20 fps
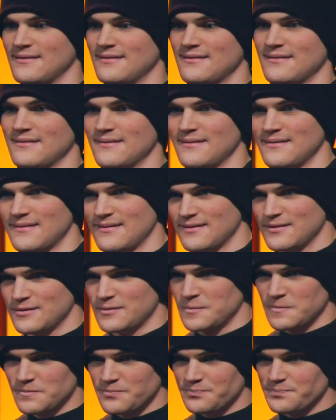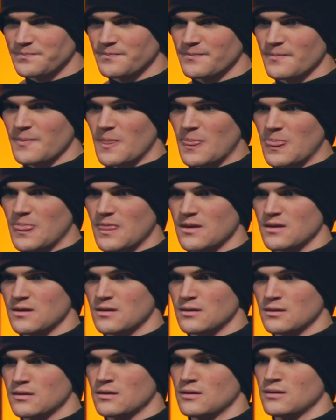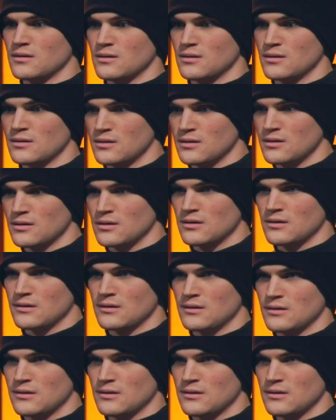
probably someone who actually needs a break, but who's got a